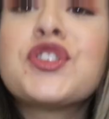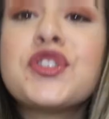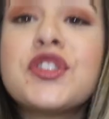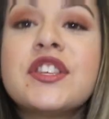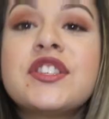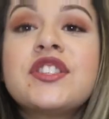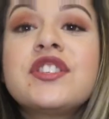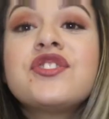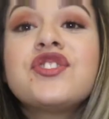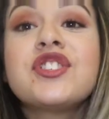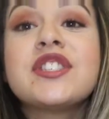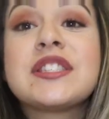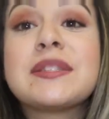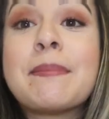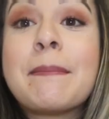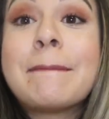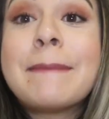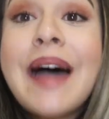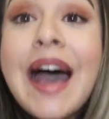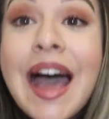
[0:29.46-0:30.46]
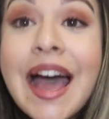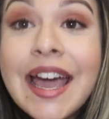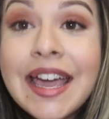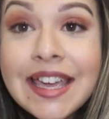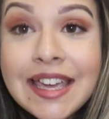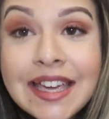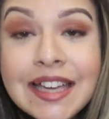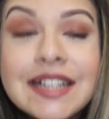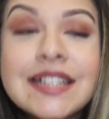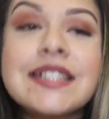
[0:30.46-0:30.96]
So this is just
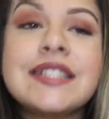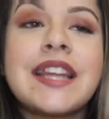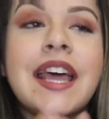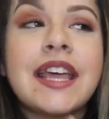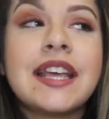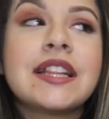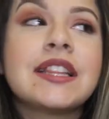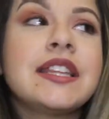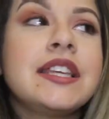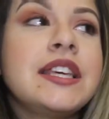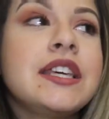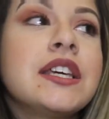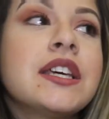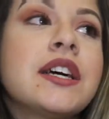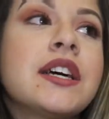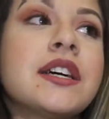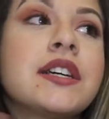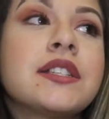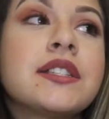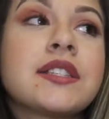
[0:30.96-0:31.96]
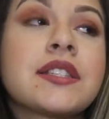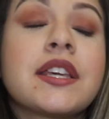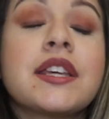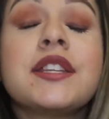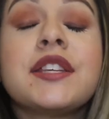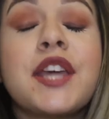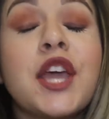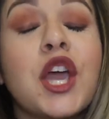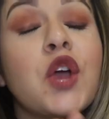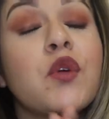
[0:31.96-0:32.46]
my nightly
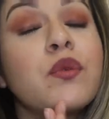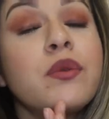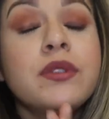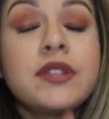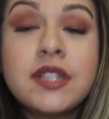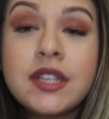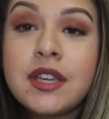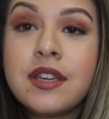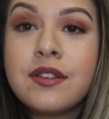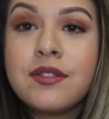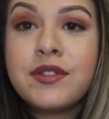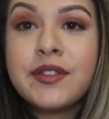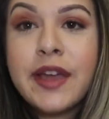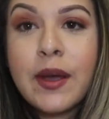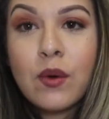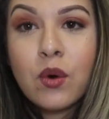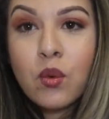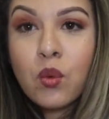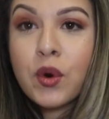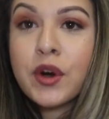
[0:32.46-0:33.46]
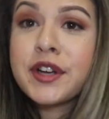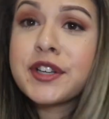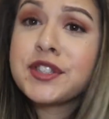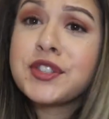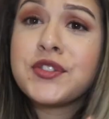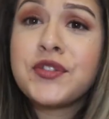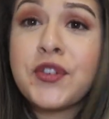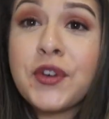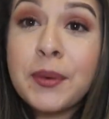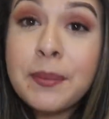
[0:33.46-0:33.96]
skincare routine that
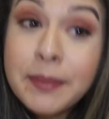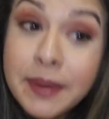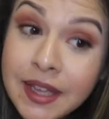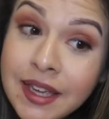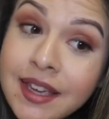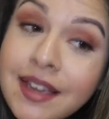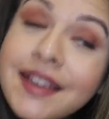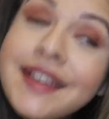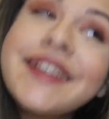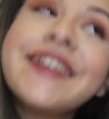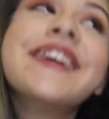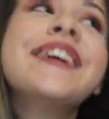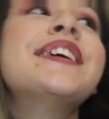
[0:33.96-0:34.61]
works for me.